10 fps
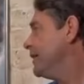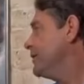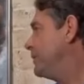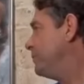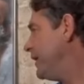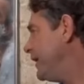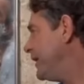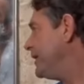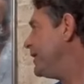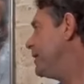I,
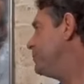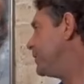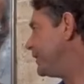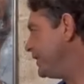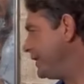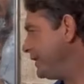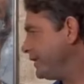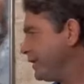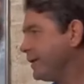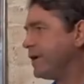beg, I plead,
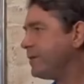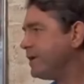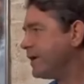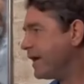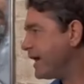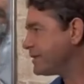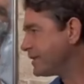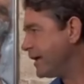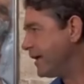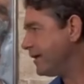I try to be a nice
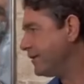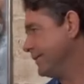guy.